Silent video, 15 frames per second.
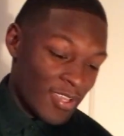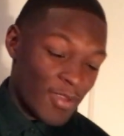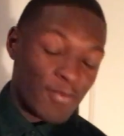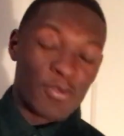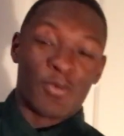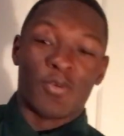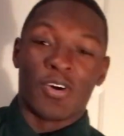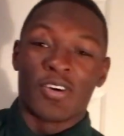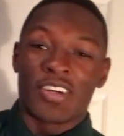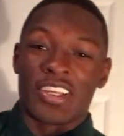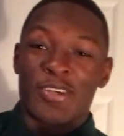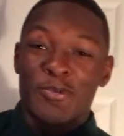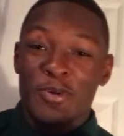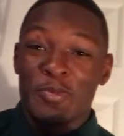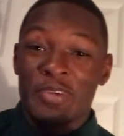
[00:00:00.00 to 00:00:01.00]
want,
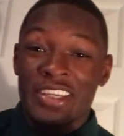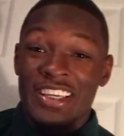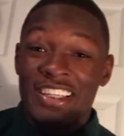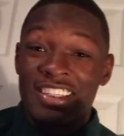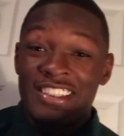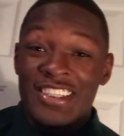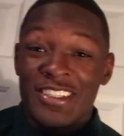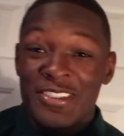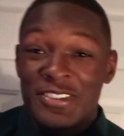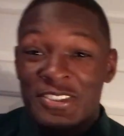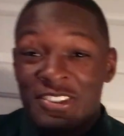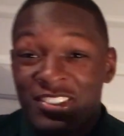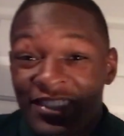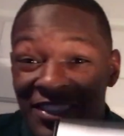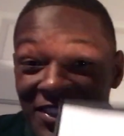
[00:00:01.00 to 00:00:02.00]
it would be in dealers.
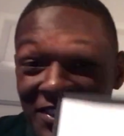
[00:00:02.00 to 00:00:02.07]
You should